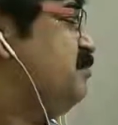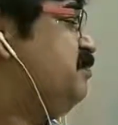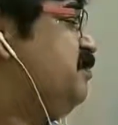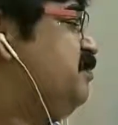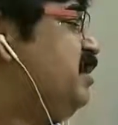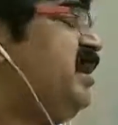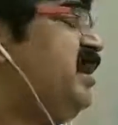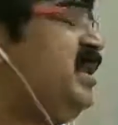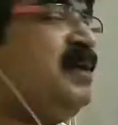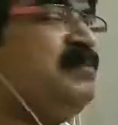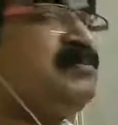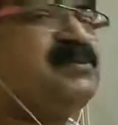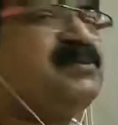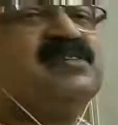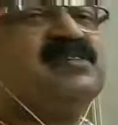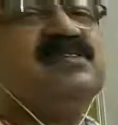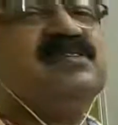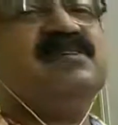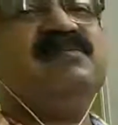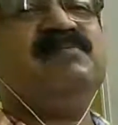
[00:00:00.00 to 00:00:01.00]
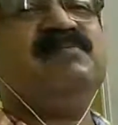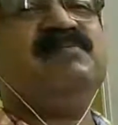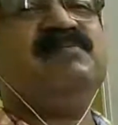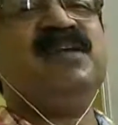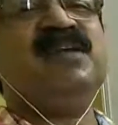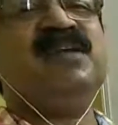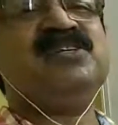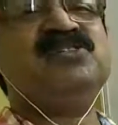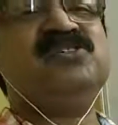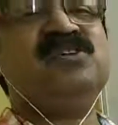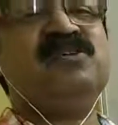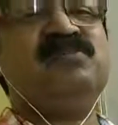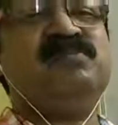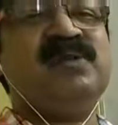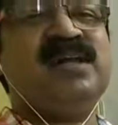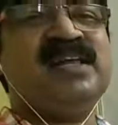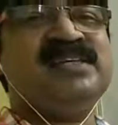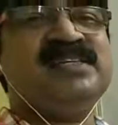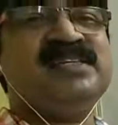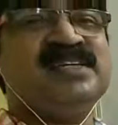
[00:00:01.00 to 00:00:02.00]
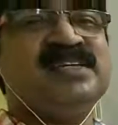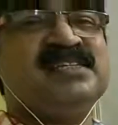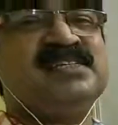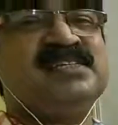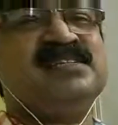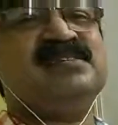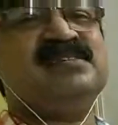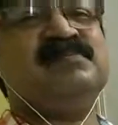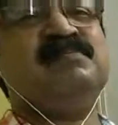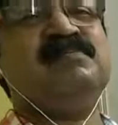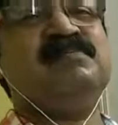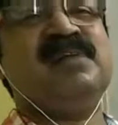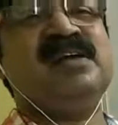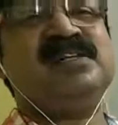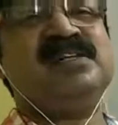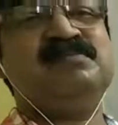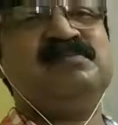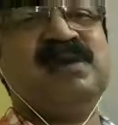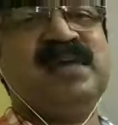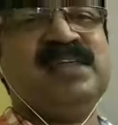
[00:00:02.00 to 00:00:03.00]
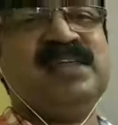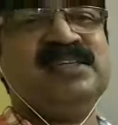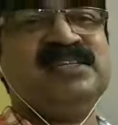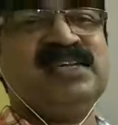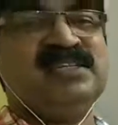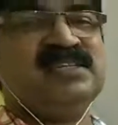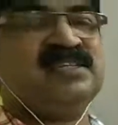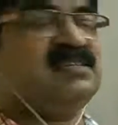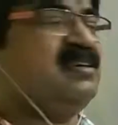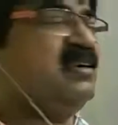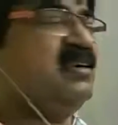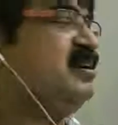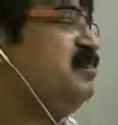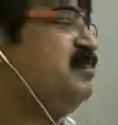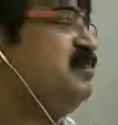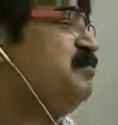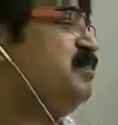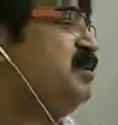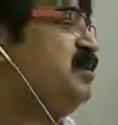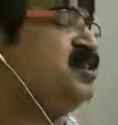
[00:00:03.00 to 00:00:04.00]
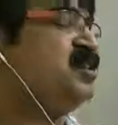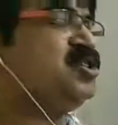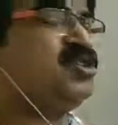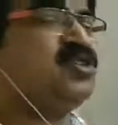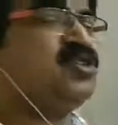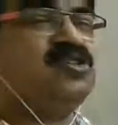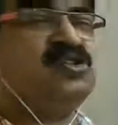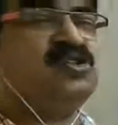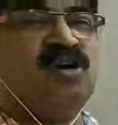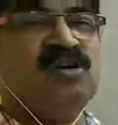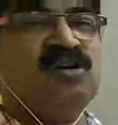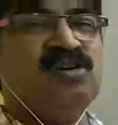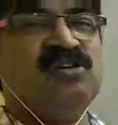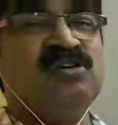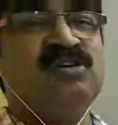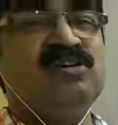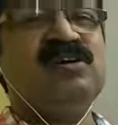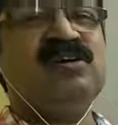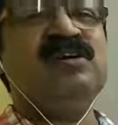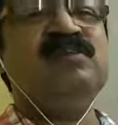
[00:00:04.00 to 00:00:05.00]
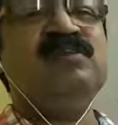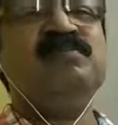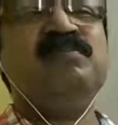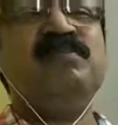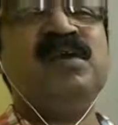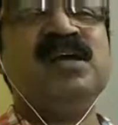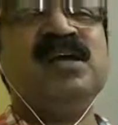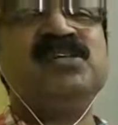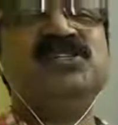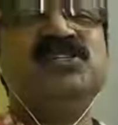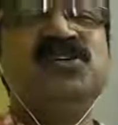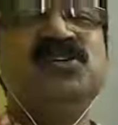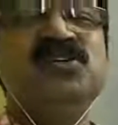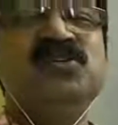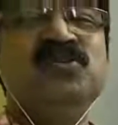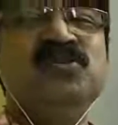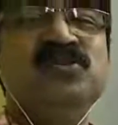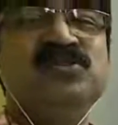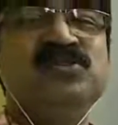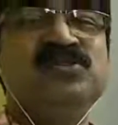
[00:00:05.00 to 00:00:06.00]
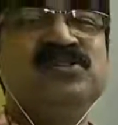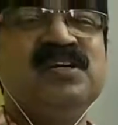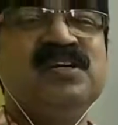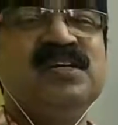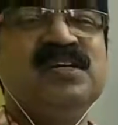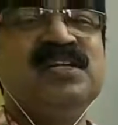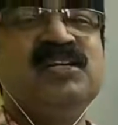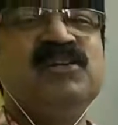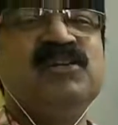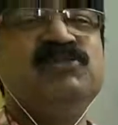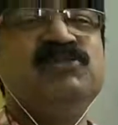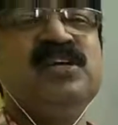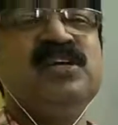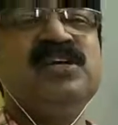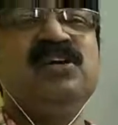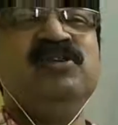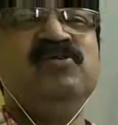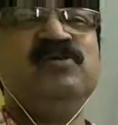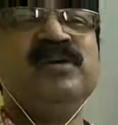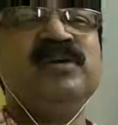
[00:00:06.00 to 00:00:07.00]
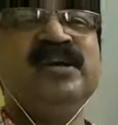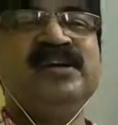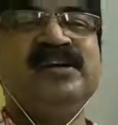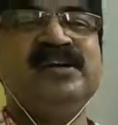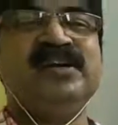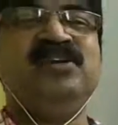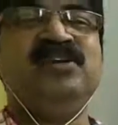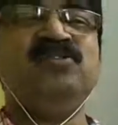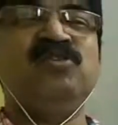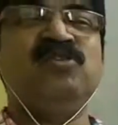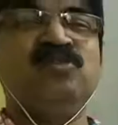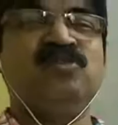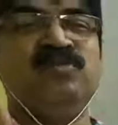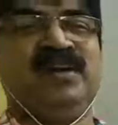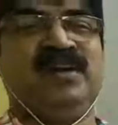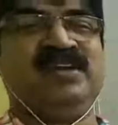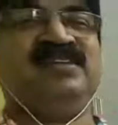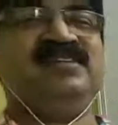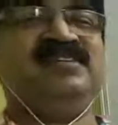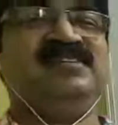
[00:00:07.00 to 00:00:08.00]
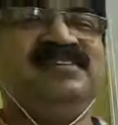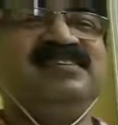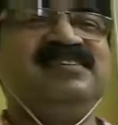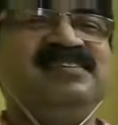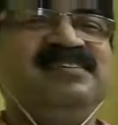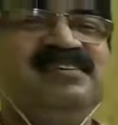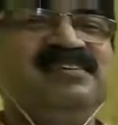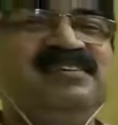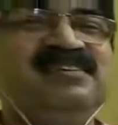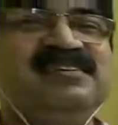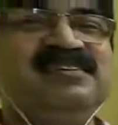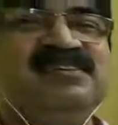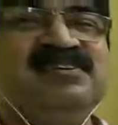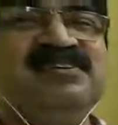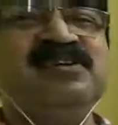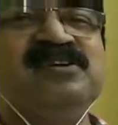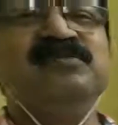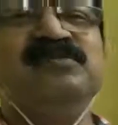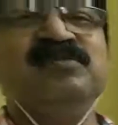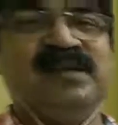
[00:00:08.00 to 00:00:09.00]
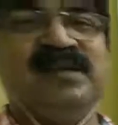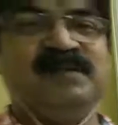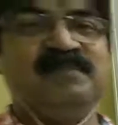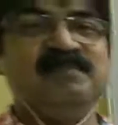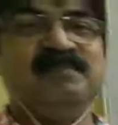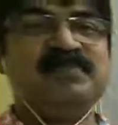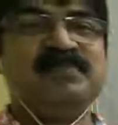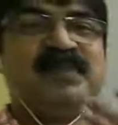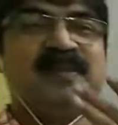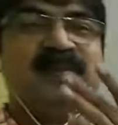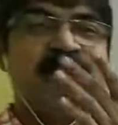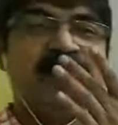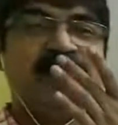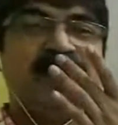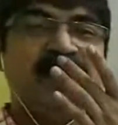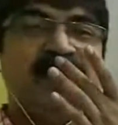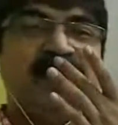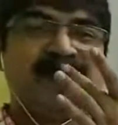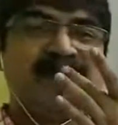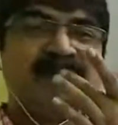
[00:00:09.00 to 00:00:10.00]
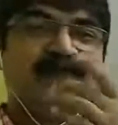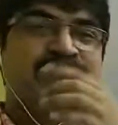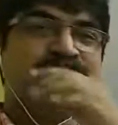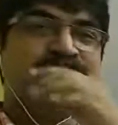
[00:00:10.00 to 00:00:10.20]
Leaves plus sub-branches plus branches plus trunk plus the roots. This will give you a tree. No way. No way. Because